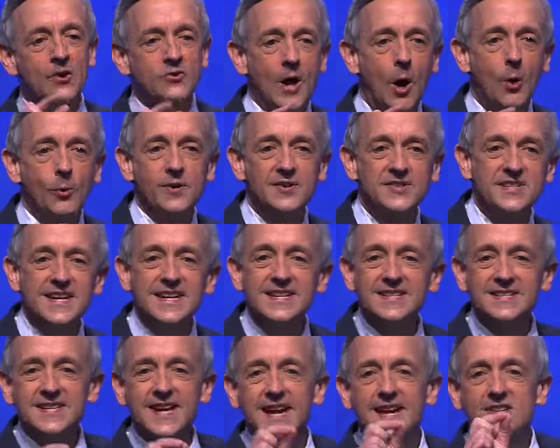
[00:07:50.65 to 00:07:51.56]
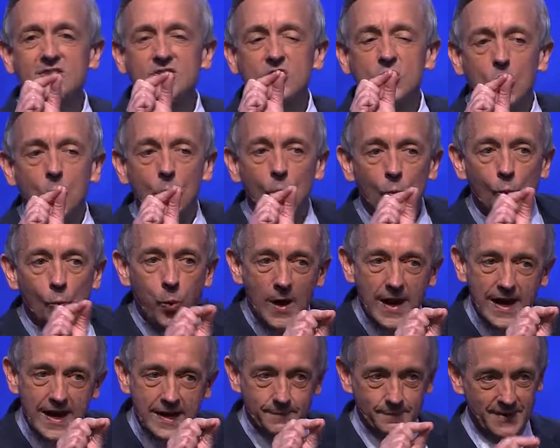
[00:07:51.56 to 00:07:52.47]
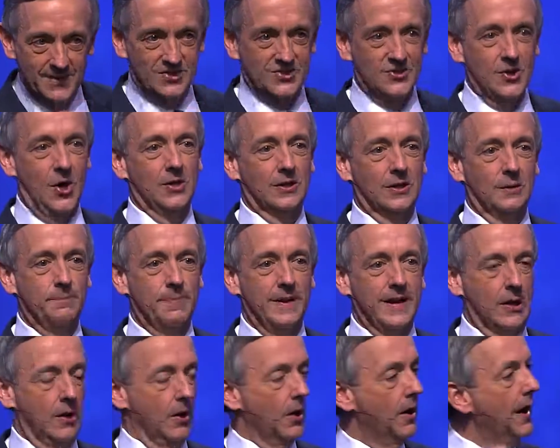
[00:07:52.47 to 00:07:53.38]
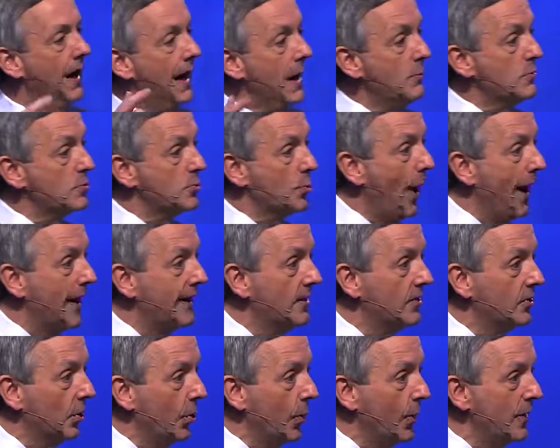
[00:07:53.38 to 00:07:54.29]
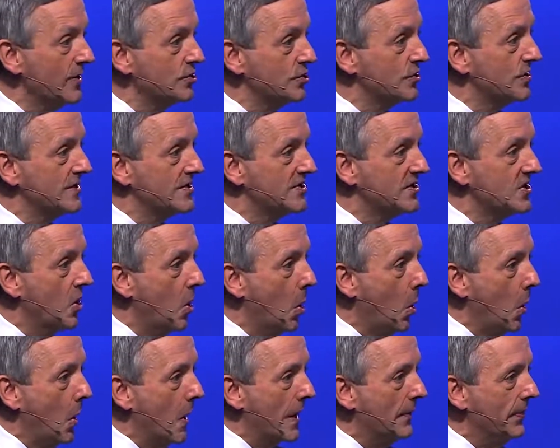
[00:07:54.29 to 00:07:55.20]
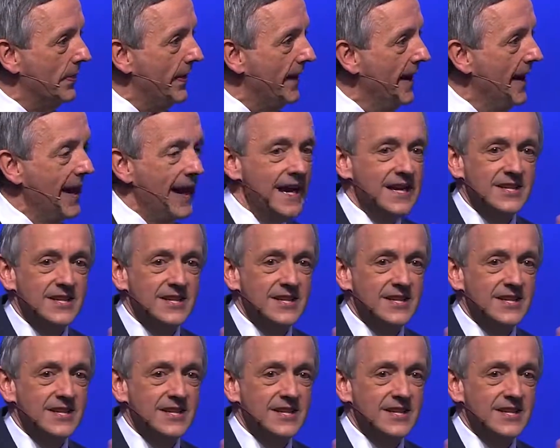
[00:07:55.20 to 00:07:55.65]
Notice he says, we must all appear. He was writing to Christians in Corinth.